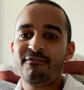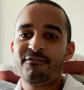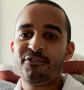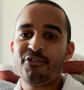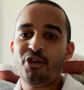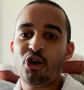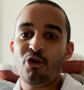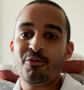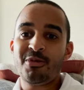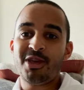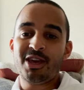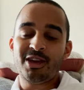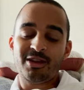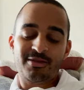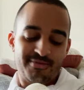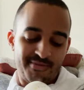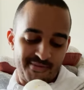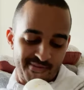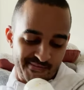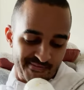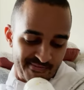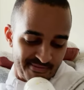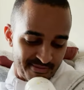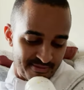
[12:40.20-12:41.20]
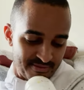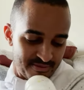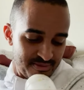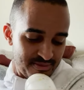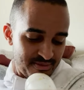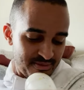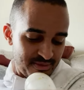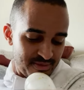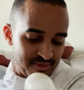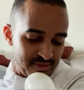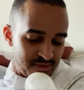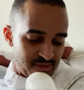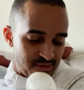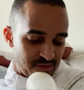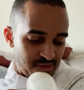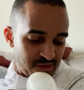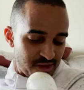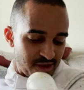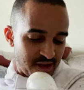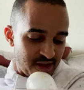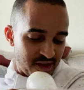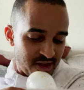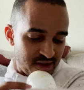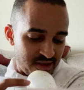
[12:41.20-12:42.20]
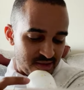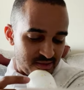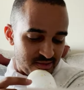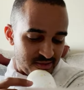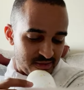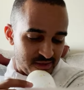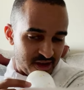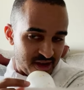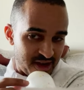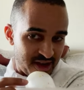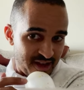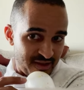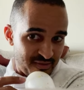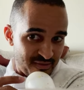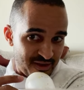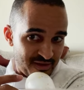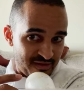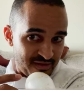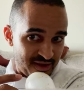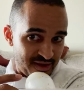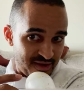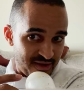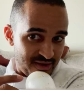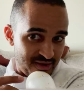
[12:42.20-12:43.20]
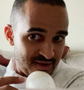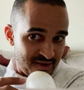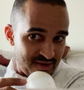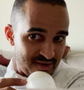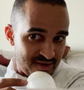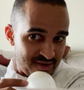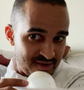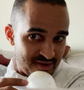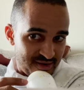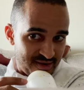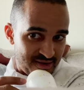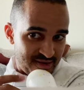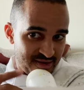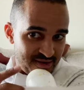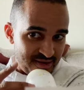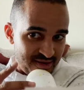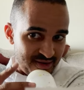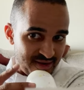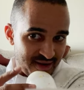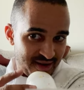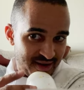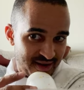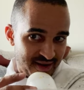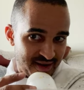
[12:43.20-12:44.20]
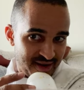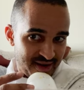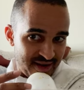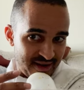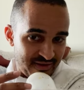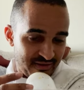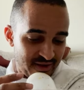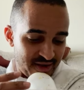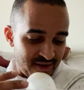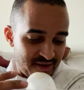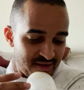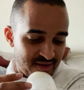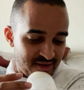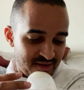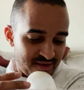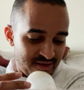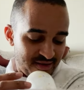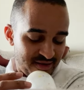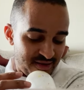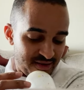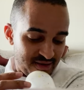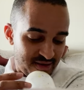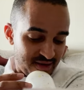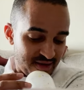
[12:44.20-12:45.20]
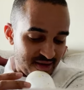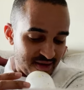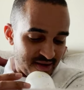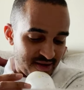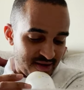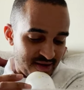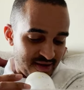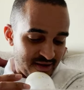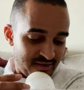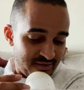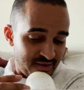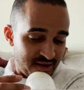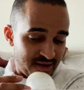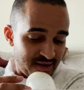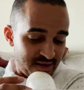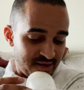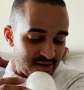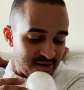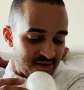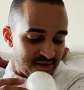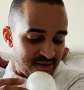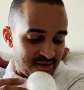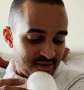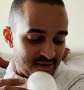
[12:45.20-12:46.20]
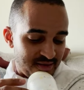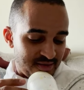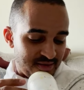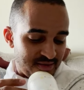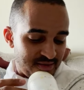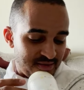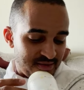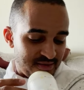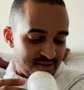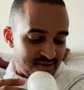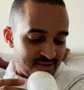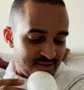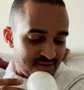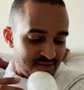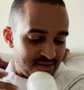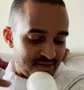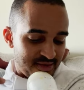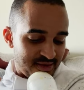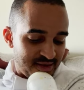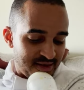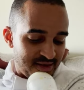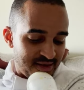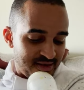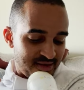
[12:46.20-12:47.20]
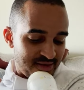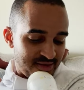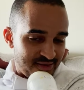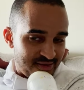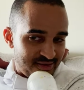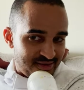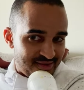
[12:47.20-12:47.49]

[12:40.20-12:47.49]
Fill me in. Okay, can I have my finger? Think I could have it? You think I could have it? Thank you.